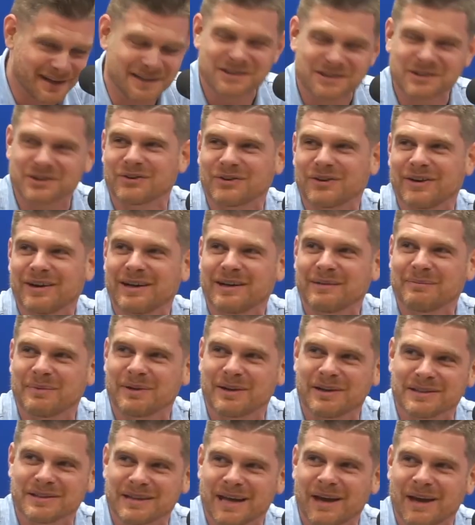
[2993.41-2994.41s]
credit
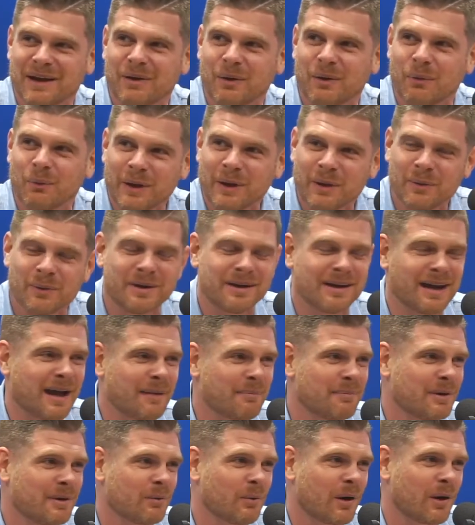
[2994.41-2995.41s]
because we would not
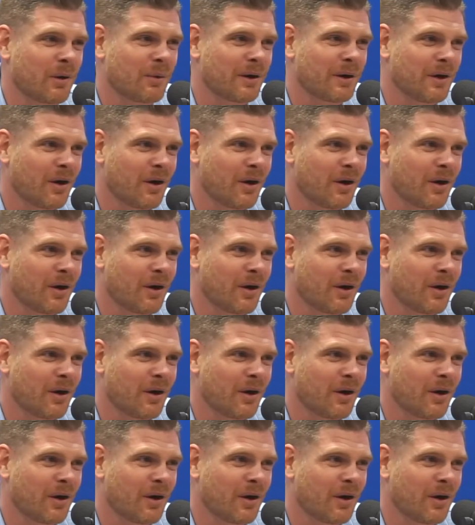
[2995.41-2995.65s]
be where we